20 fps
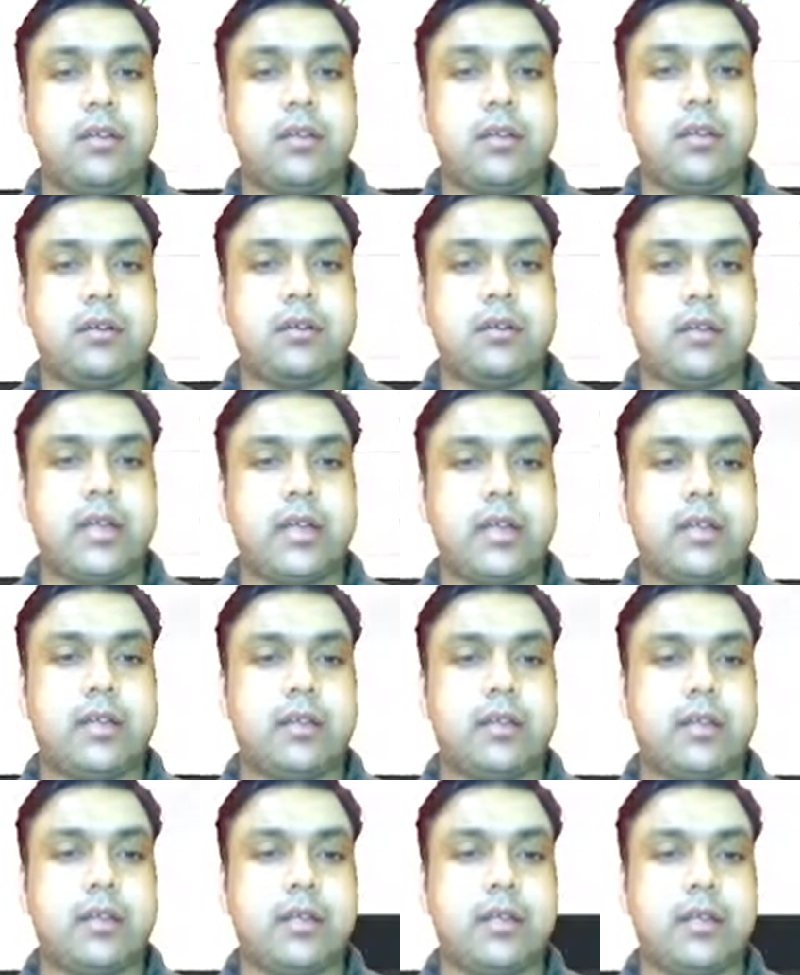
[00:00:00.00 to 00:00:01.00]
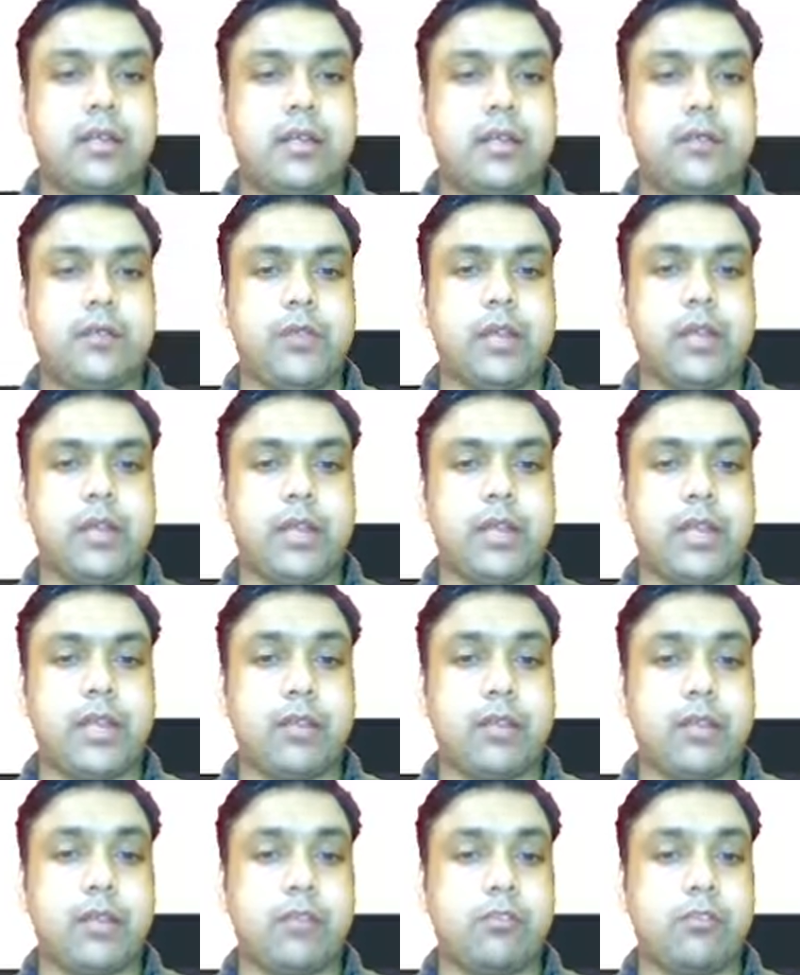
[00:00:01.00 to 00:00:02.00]
right? And if you'll
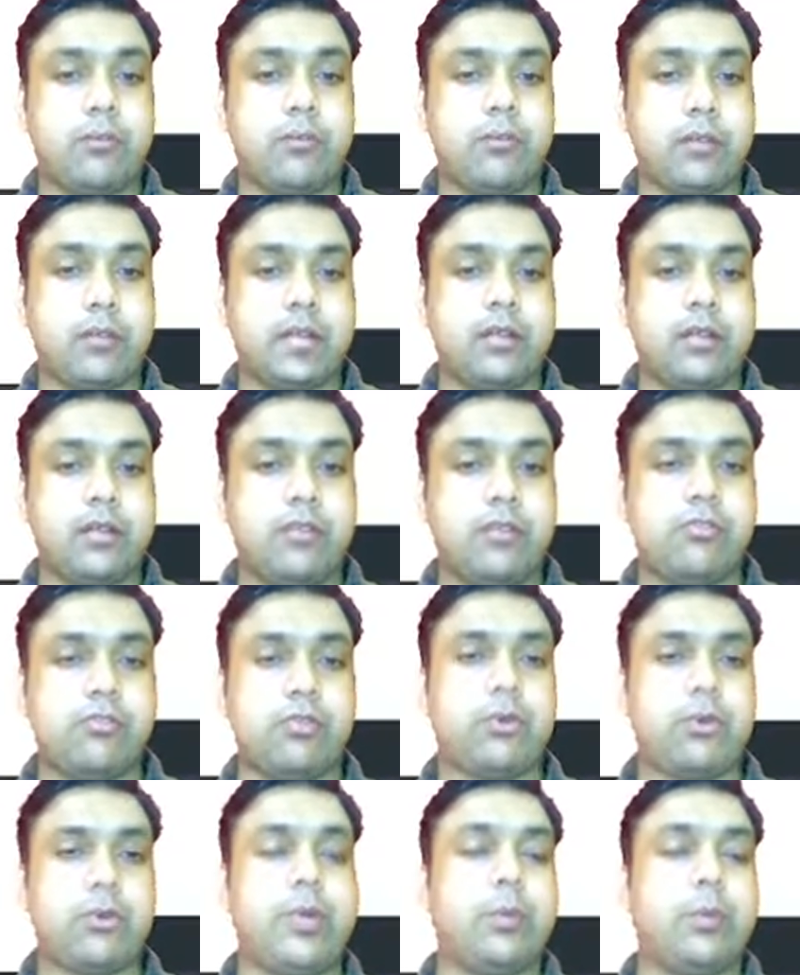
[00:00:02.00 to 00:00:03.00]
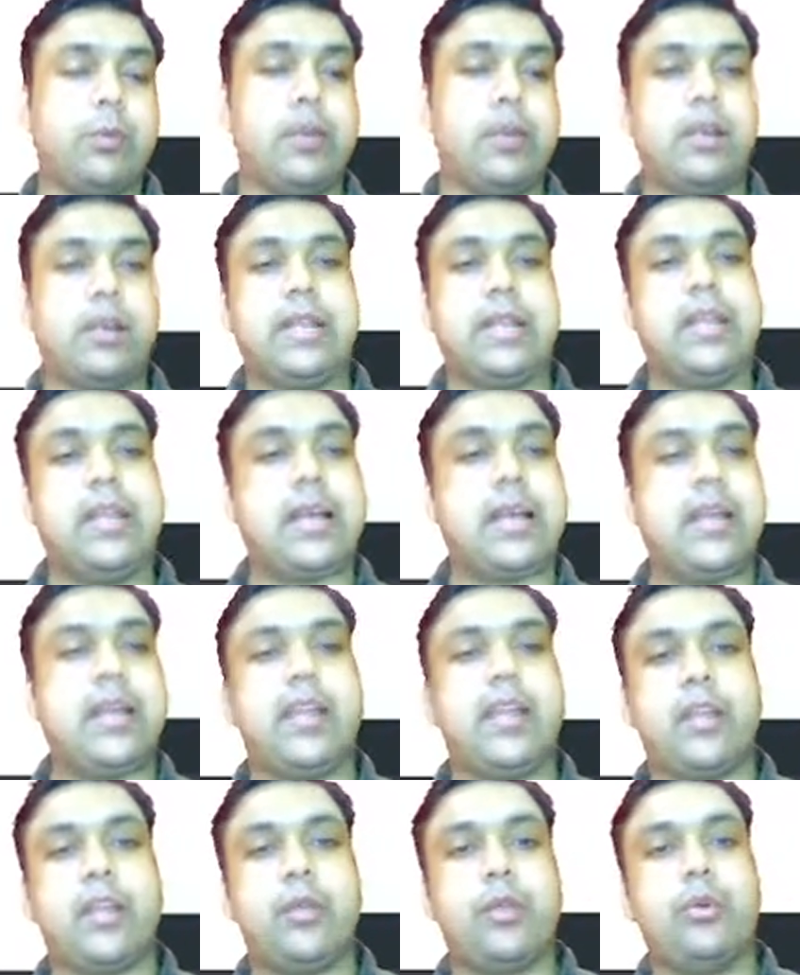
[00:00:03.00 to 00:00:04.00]
click on this button, so it will
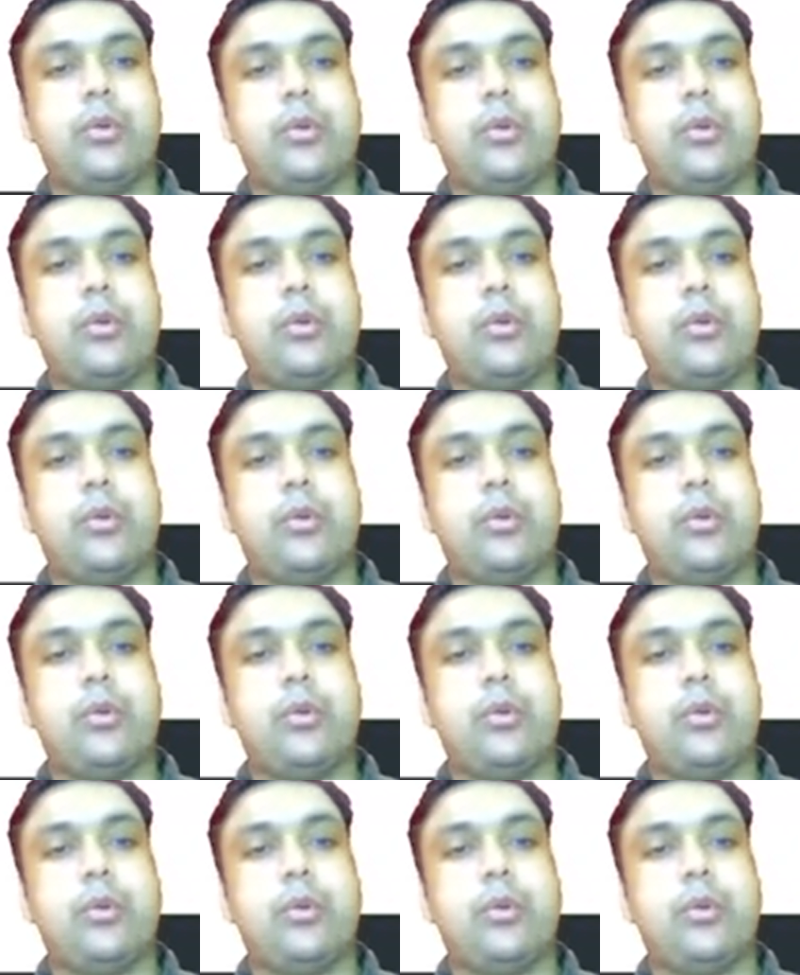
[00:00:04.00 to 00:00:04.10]
redirect you